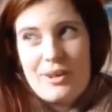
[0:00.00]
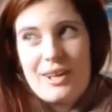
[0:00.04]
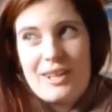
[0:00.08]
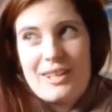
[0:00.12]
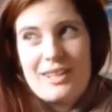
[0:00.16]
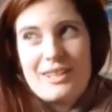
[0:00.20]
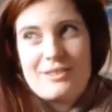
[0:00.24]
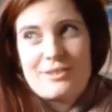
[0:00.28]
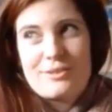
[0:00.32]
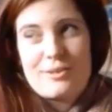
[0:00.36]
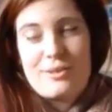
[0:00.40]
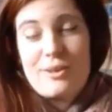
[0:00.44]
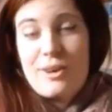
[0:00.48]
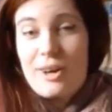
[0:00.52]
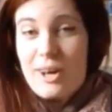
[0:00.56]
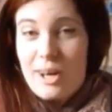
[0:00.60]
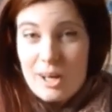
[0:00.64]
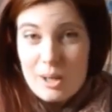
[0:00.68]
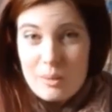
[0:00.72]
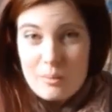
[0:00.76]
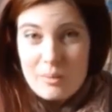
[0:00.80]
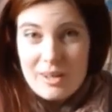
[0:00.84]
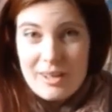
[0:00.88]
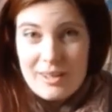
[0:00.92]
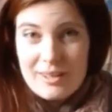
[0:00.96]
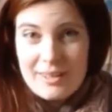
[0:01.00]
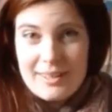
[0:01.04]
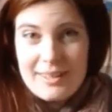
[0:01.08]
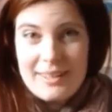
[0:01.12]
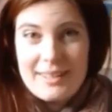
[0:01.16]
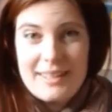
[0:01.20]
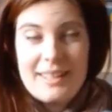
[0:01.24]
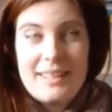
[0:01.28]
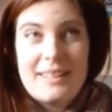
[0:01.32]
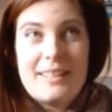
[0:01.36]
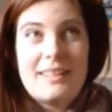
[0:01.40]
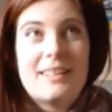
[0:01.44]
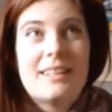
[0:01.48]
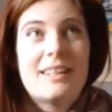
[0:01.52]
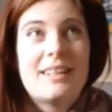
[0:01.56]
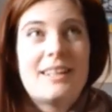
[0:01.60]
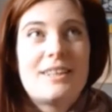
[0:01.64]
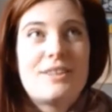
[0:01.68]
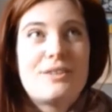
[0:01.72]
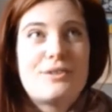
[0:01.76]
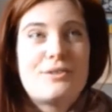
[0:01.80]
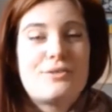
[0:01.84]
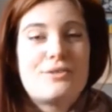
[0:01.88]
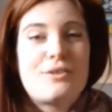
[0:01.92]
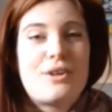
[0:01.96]
It's got colour work in it,
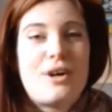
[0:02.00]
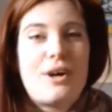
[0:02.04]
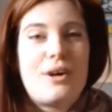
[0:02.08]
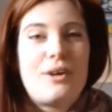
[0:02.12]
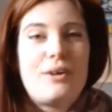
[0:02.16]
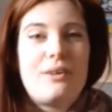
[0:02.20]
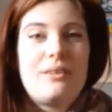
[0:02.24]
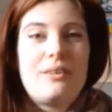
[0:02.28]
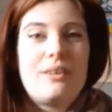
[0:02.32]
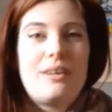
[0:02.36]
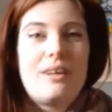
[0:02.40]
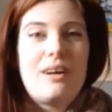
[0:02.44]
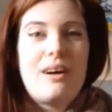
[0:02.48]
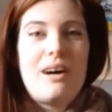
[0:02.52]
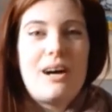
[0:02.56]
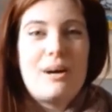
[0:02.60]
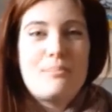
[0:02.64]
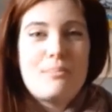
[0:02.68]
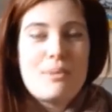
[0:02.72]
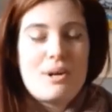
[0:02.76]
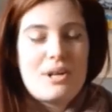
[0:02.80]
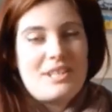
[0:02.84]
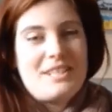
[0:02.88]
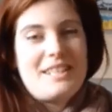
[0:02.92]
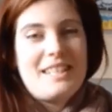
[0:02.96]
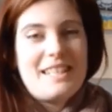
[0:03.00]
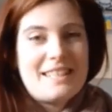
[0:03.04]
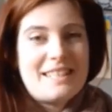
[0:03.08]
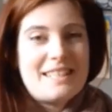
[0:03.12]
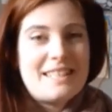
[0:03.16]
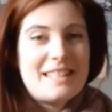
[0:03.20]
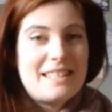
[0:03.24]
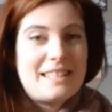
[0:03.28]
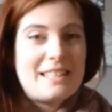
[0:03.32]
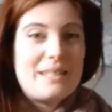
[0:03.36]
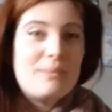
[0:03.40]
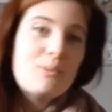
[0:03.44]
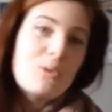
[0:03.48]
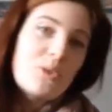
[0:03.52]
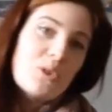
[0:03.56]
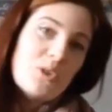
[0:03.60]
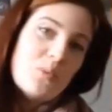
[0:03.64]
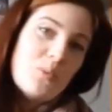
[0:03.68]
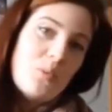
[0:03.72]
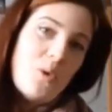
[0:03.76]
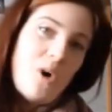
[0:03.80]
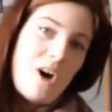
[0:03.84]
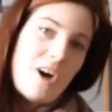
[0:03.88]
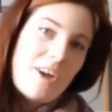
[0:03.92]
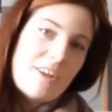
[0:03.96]
so I might need to knit it more than
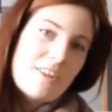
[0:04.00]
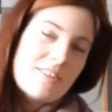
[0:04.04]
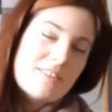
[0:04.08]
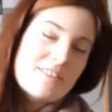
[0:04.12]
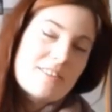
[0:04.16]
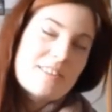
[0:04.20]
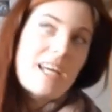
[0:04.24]
once,